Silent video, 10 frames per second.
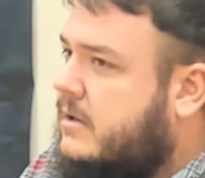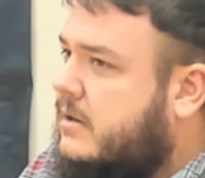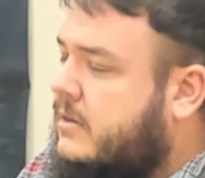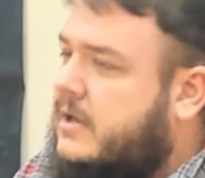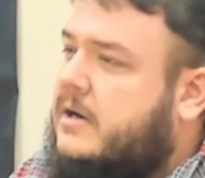
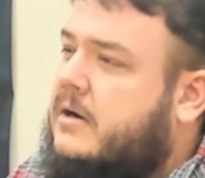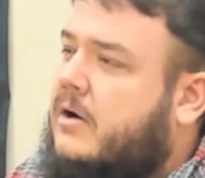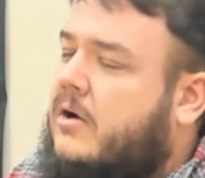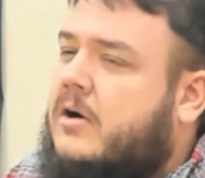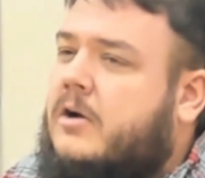There
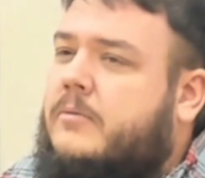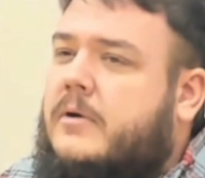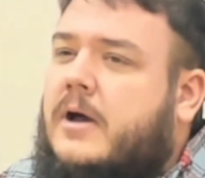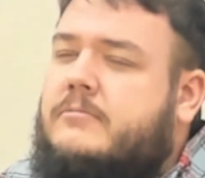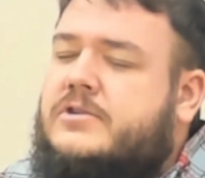
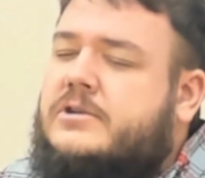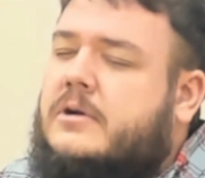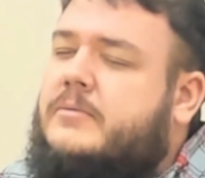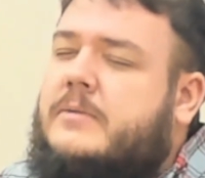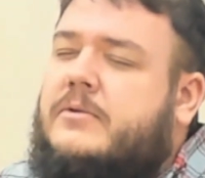are, I'm
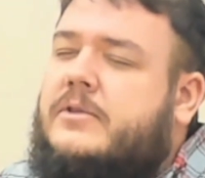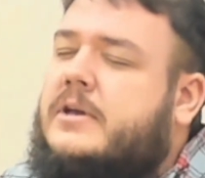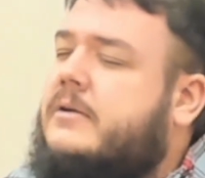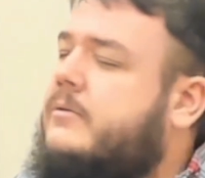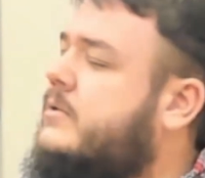sure, people
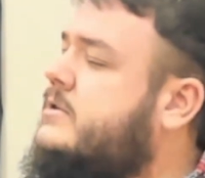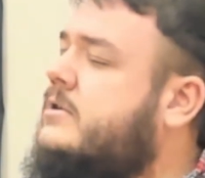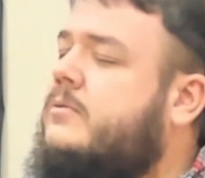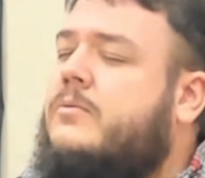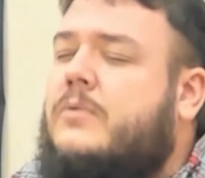that would
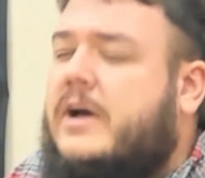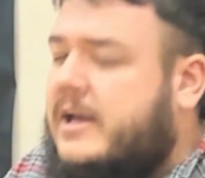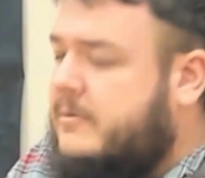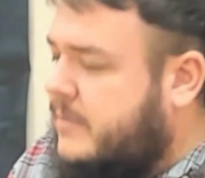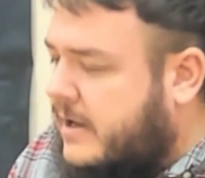do
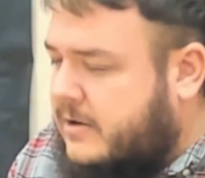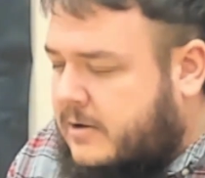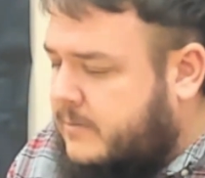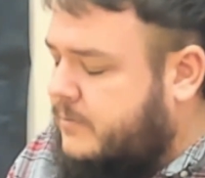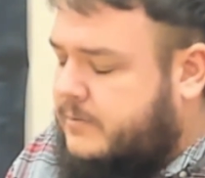way
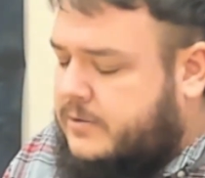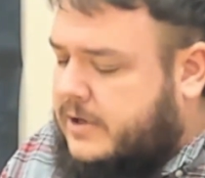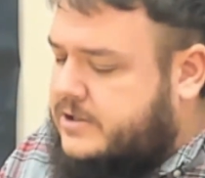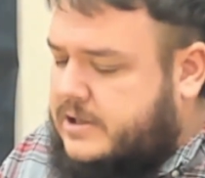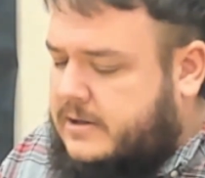better
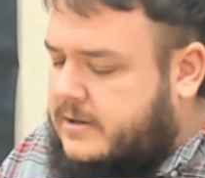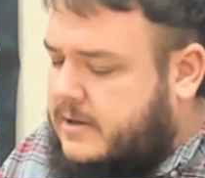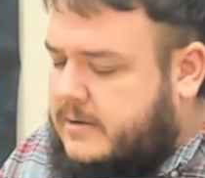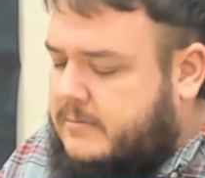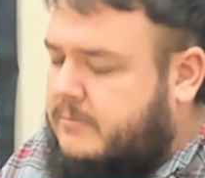preaching
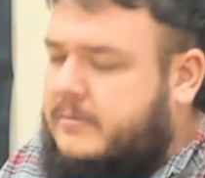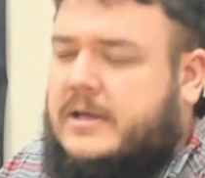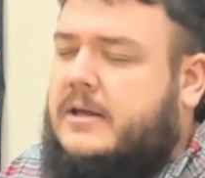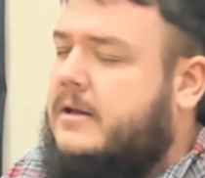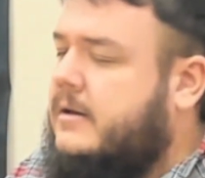than
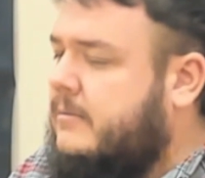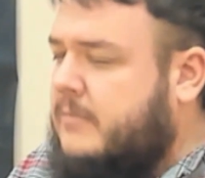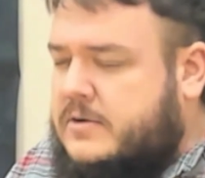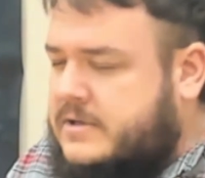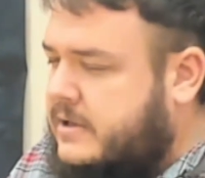me and
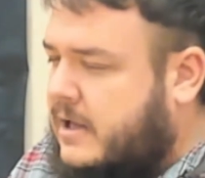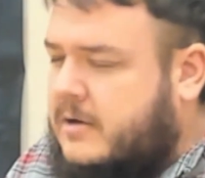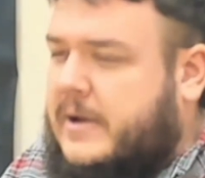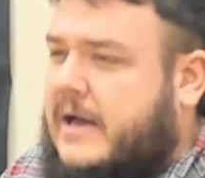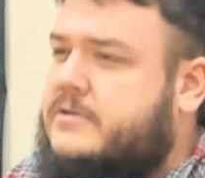most of the
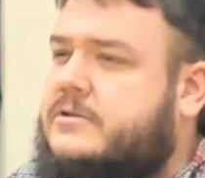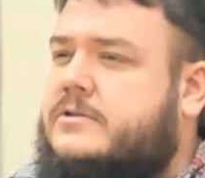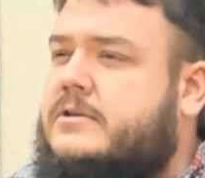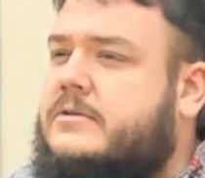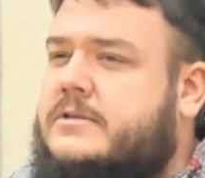other
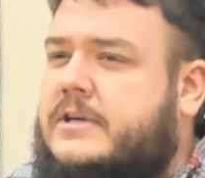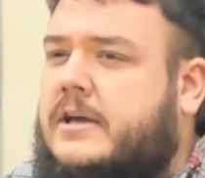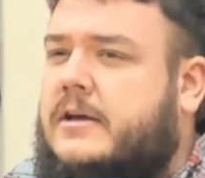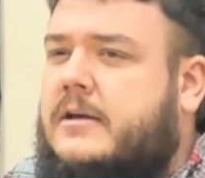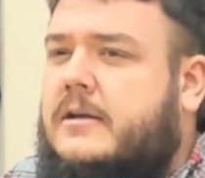pastors you
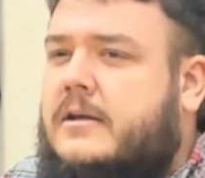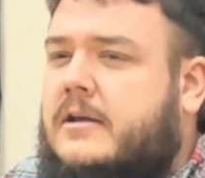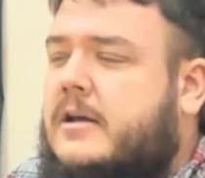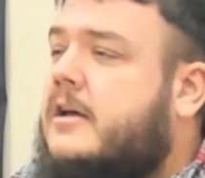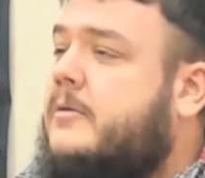see.
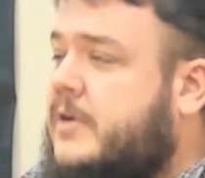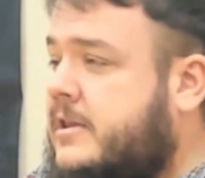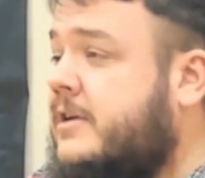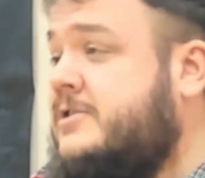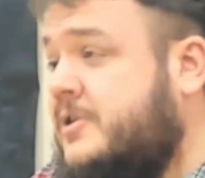But
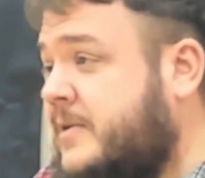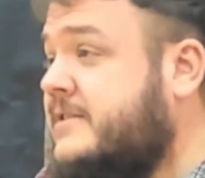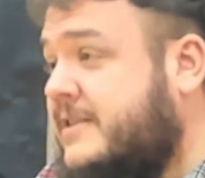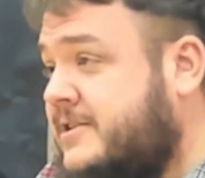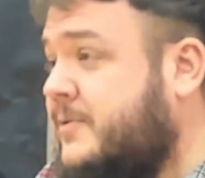they're too
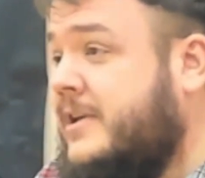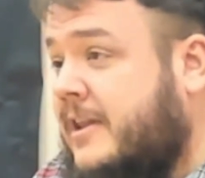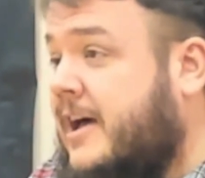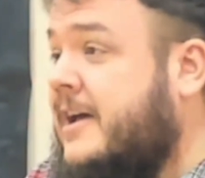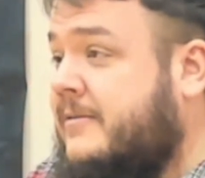busy doing
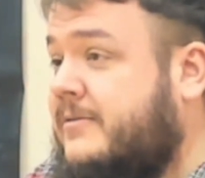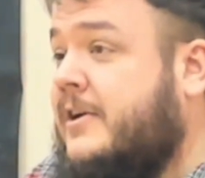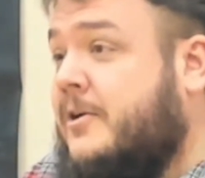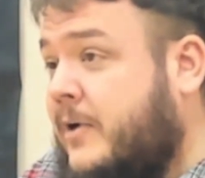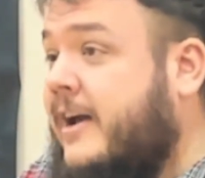life
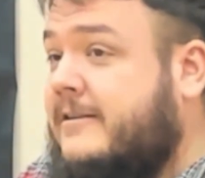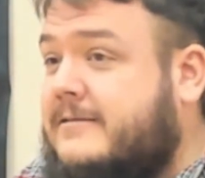their way.